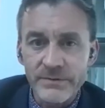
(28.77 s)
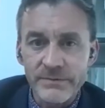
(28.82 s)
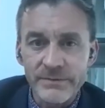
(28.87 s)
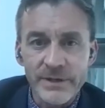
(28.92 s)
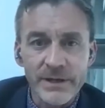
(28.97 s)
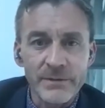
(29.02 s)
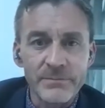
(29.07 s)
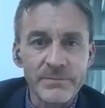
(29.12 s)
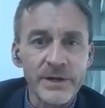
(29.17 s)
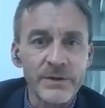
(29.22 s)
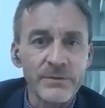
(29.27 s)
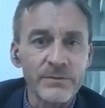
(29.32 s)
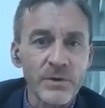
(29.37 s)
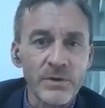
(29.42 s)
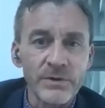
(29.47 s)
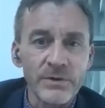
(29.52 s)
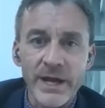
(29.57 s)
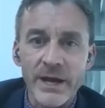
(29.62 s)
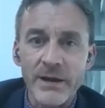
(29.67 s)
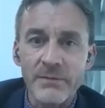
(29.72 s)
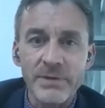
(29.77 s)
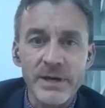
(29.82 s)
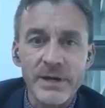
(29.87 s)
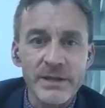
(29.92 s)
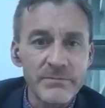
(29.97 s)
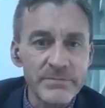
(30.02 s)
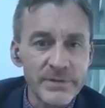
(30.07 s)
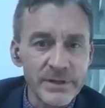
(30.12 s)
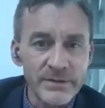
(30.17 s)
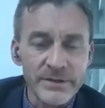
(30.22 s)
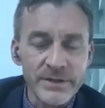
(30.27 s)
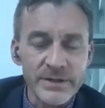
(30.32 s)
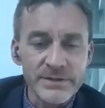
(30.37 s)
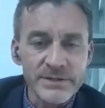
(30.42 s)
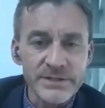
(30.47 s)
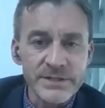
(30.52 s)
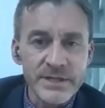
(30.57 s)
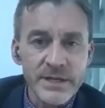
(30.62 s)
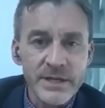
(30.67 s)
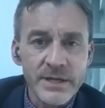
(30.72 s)
that are being rolled out by the
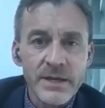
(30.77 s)
billions.